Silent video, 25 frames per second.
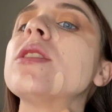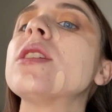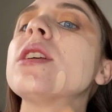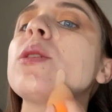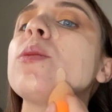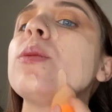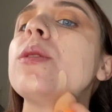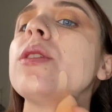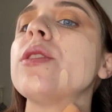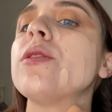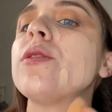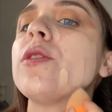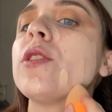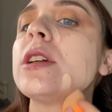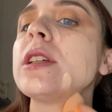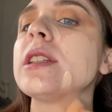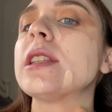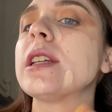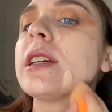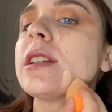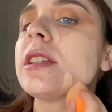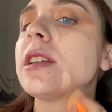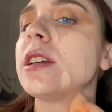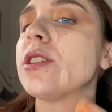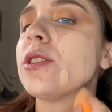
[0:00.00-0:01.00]
like one of the first
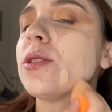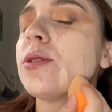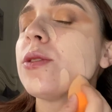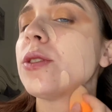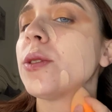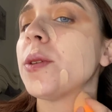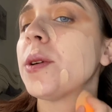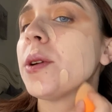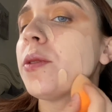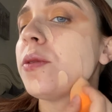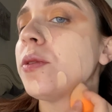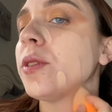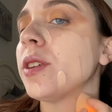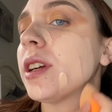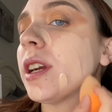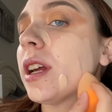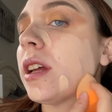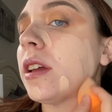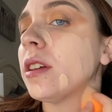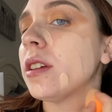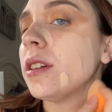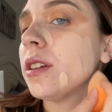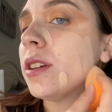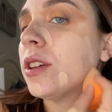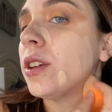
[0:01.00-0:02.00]
things I do so I don't forget,
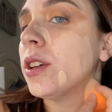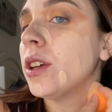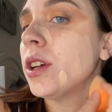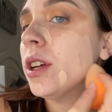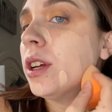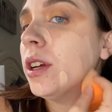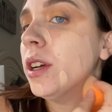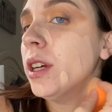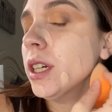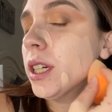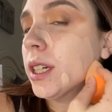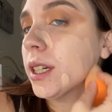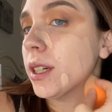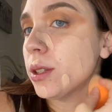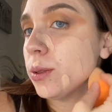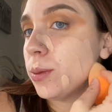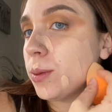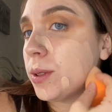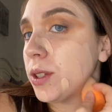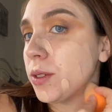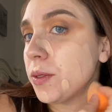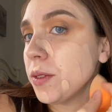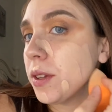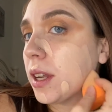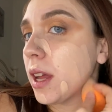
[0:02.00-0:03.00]
because we
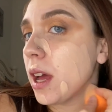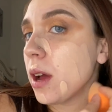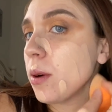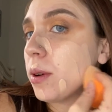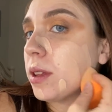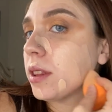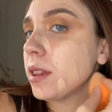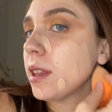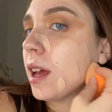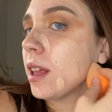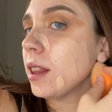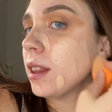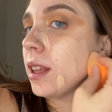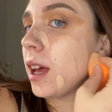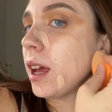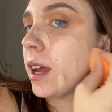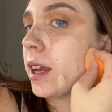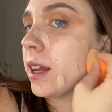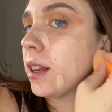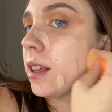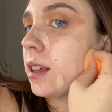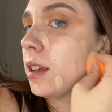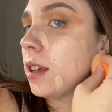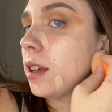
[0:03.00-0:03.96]
did not want that line.